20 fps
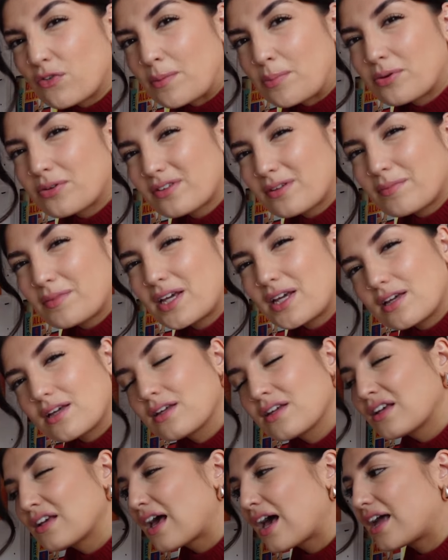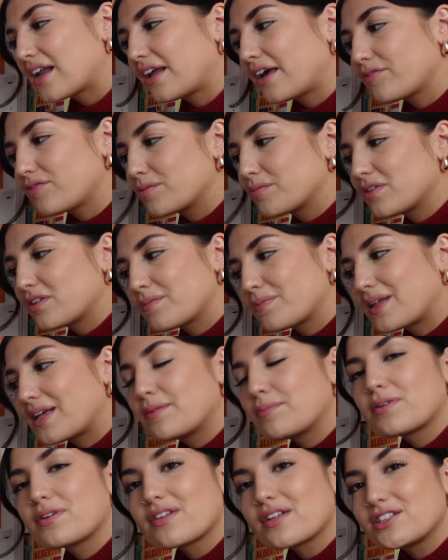up or something and have them
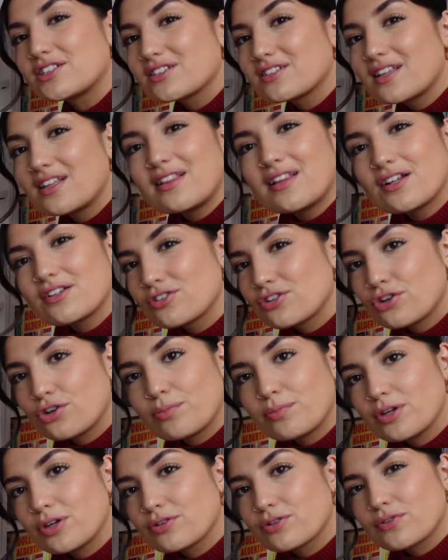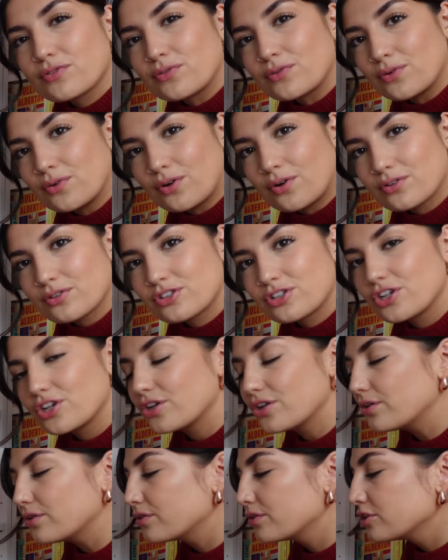displayed, because I just think they're too beautiful not
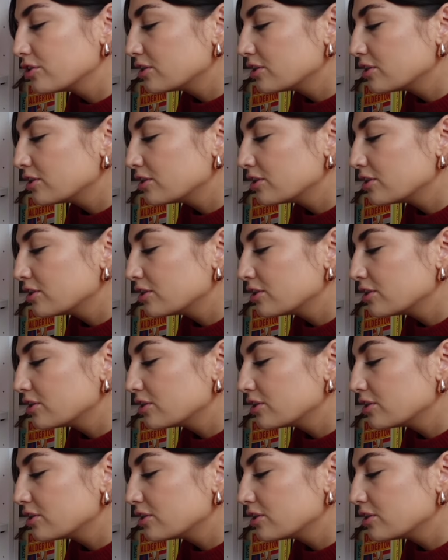to.